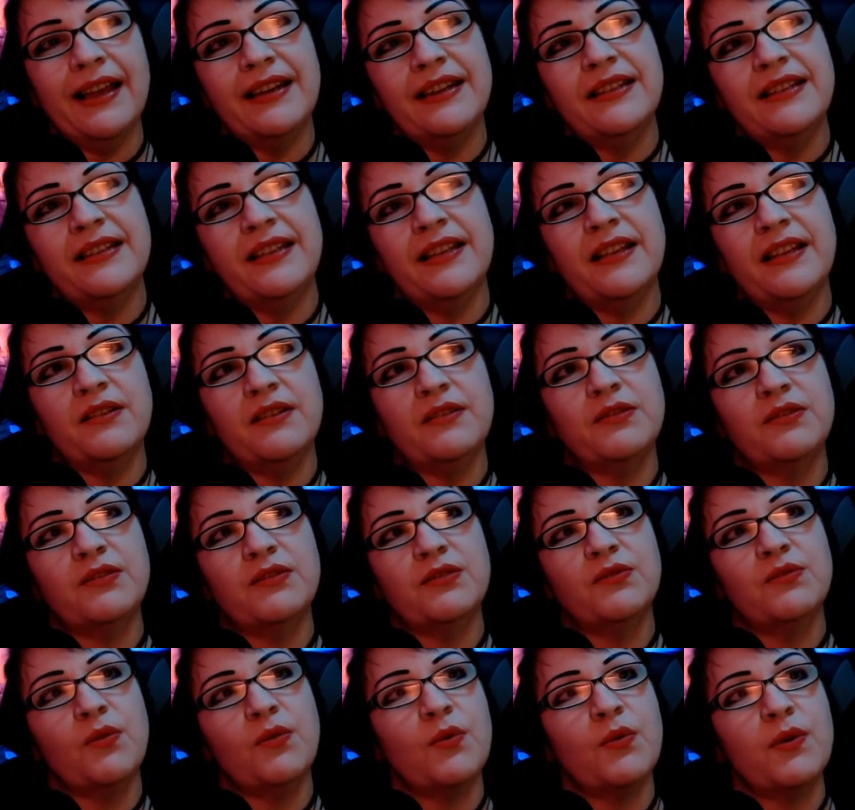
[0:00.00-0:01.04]
of did a
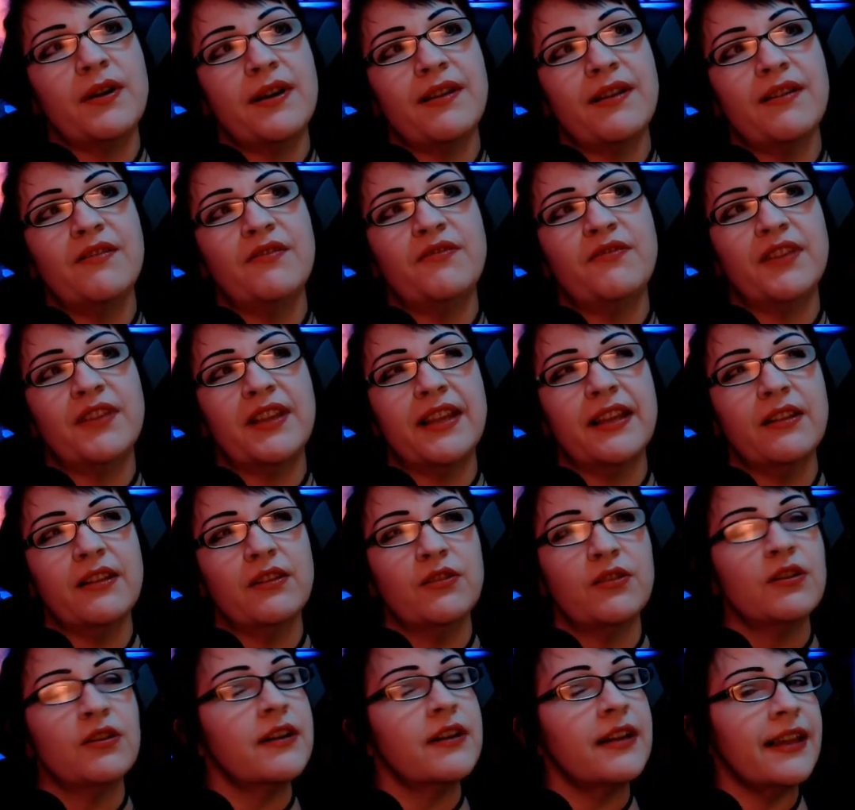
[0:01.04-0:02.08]
sort of
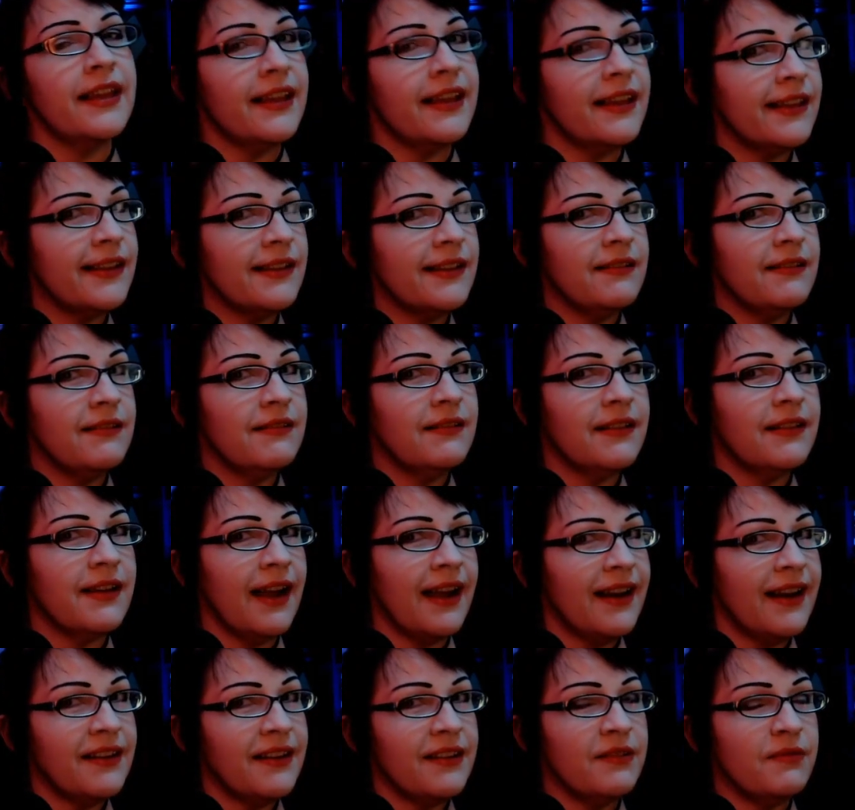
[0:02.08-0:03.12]
killer kid
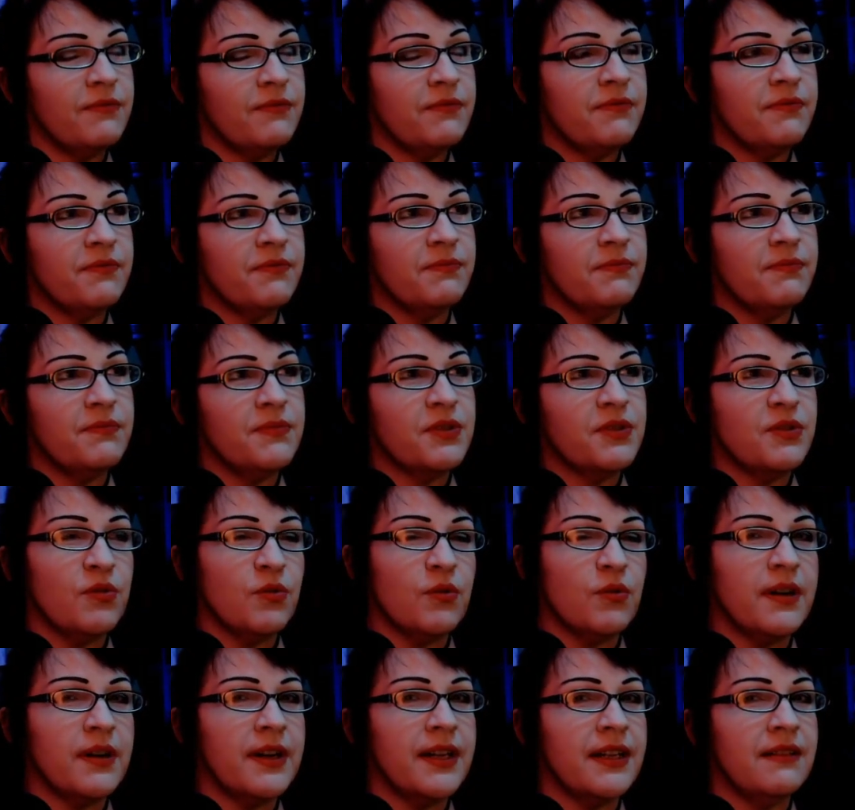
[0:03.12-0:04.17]
kind of
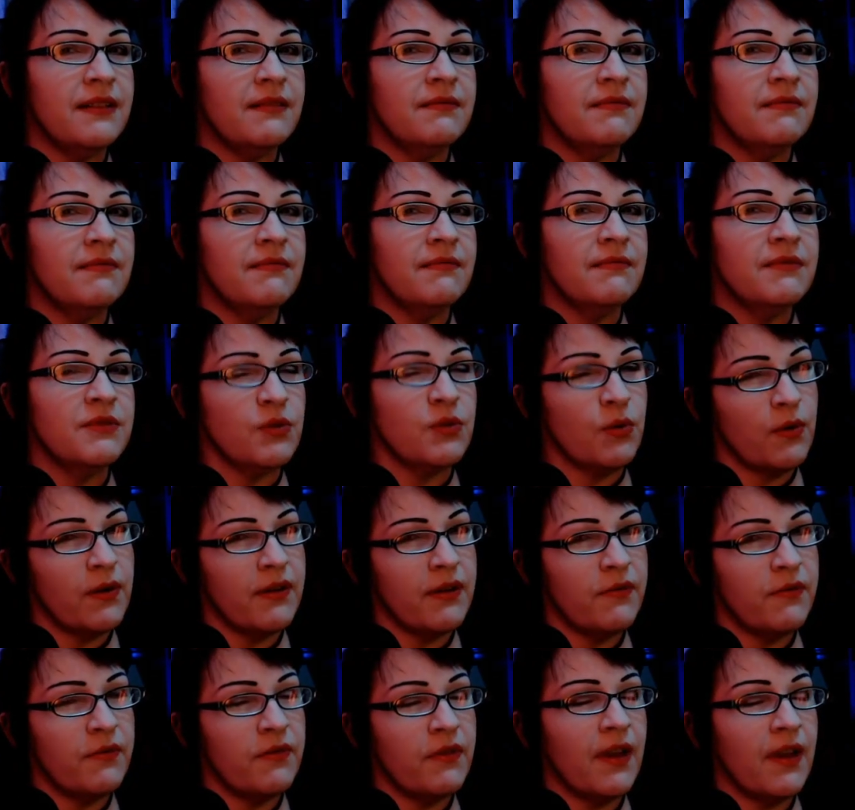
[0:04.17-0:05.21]
story, sort
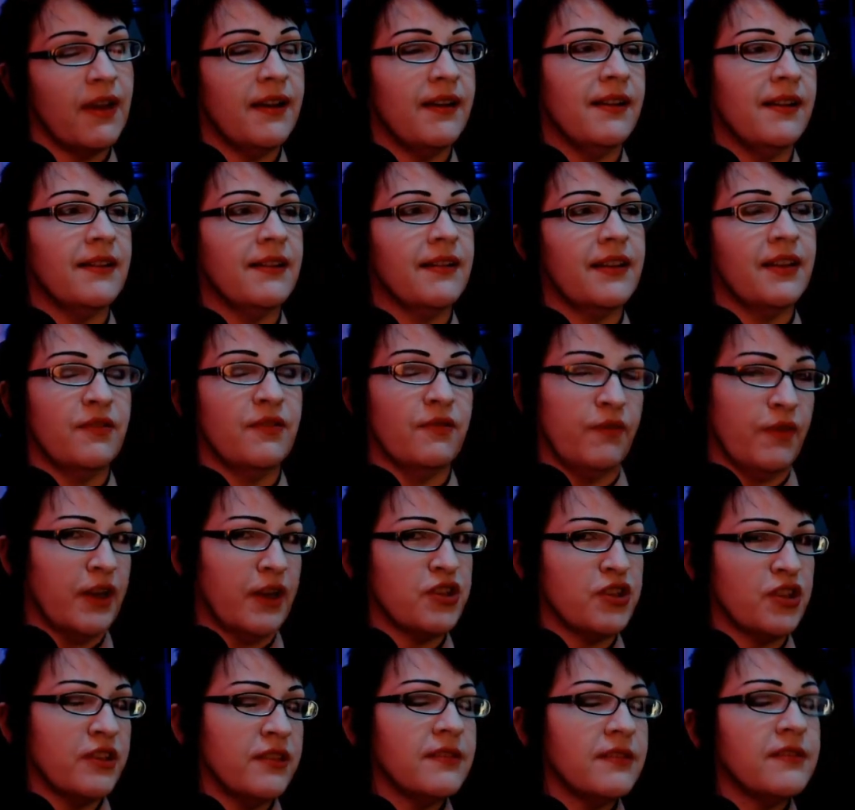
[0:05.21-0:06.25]
of,
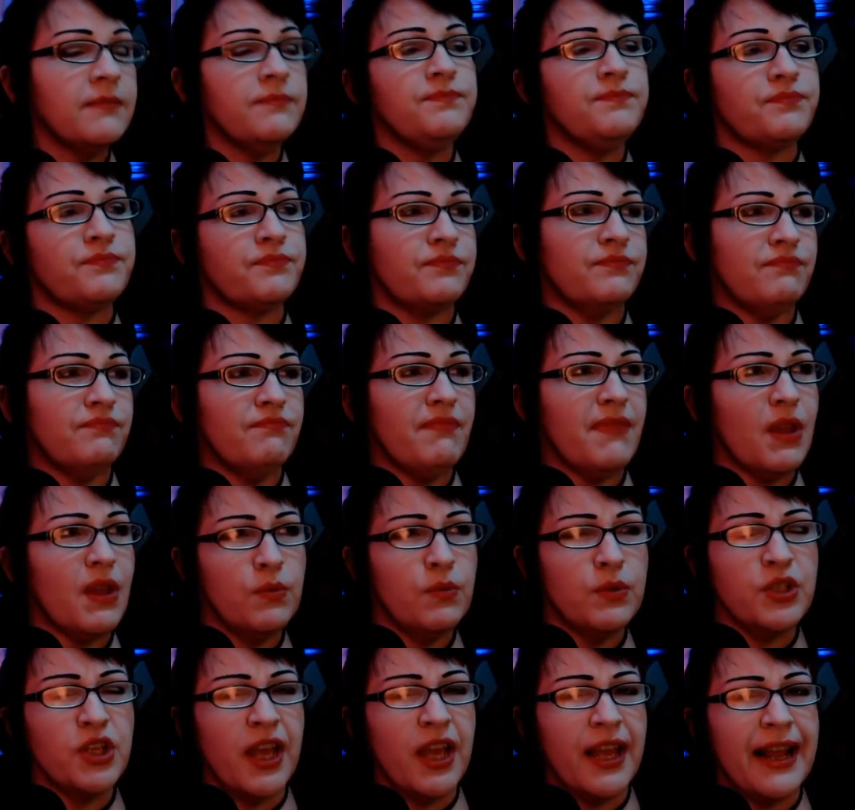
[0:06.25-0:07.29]
confessions,
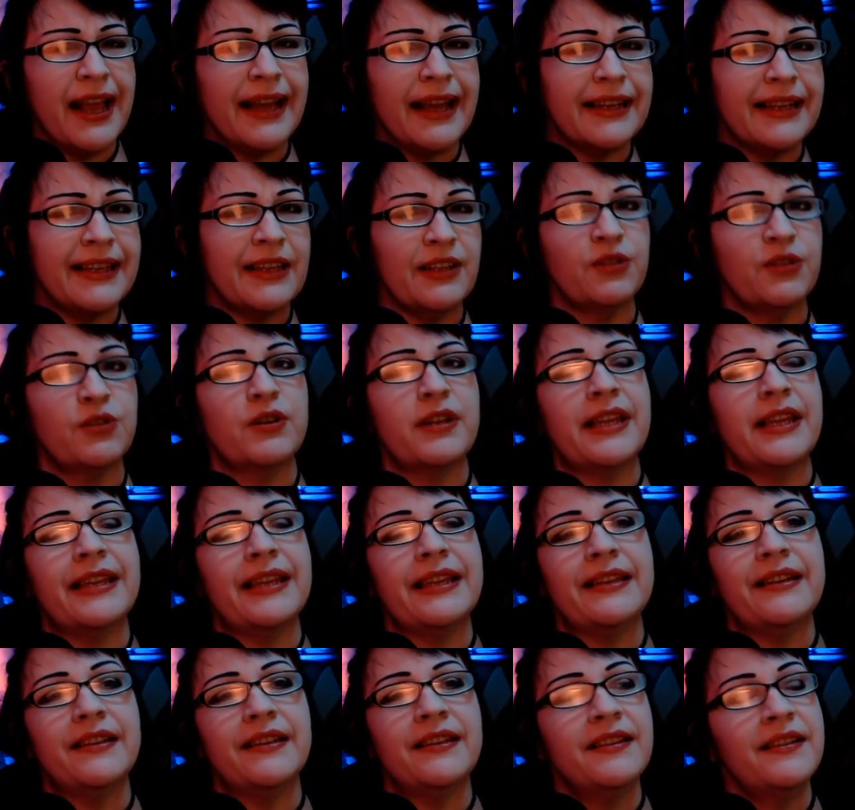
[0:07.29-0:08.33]
which kind of had a killer
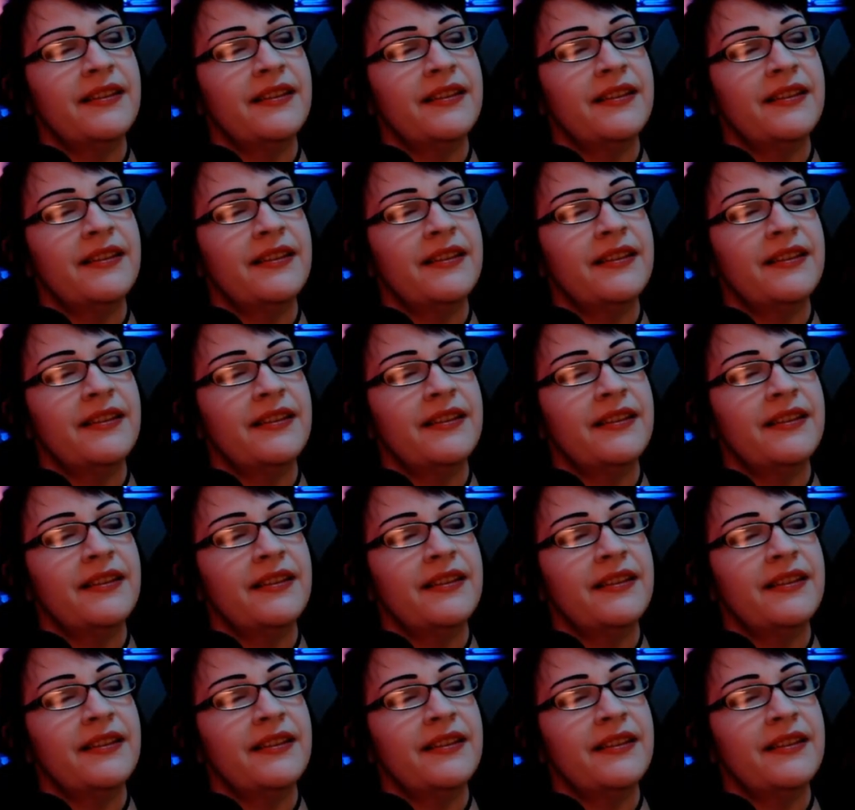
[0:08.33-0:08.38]
kid